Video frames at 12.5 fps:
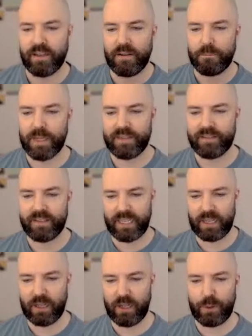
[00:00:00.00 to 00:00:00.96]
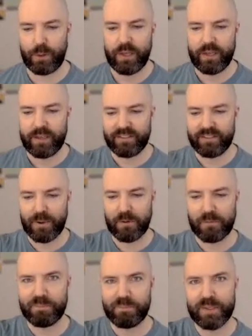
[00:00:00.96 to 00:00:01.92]
mental health is
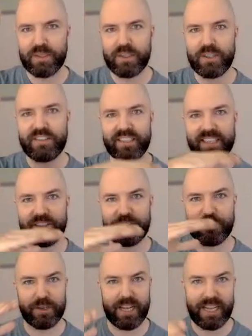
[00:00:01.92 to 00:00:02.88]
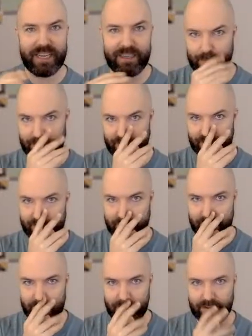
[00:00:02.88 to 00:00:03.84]
about building and creating things.
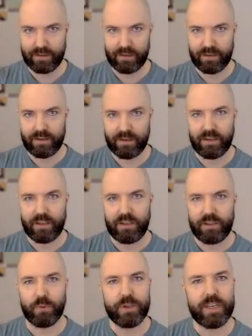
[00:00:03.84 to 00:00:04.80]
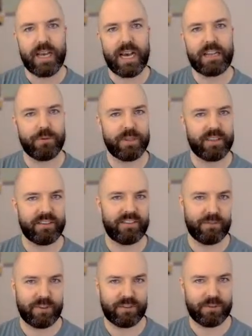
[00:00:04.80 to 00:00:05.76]
We're not doing this to
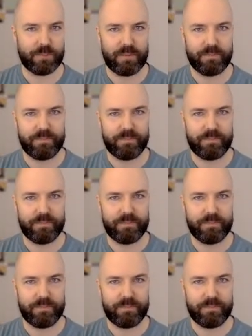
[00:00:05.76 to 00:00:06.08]
fix a problem.